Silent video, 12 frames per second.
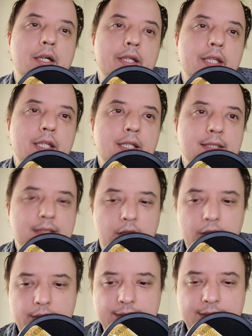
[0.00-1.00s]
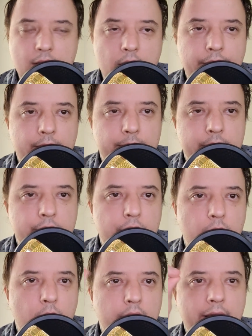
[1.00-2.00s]
I installed them the
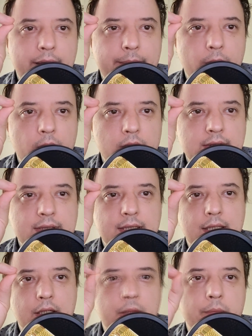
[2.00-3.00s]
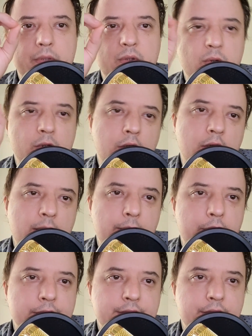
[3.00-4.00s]
new cables between the
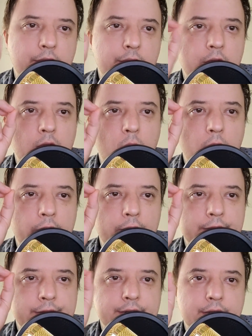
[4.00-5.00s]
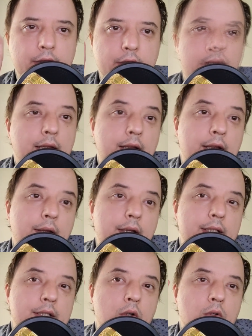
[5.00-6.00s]
cameras and the recorders, and
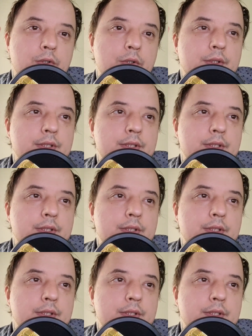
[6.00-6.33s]
I also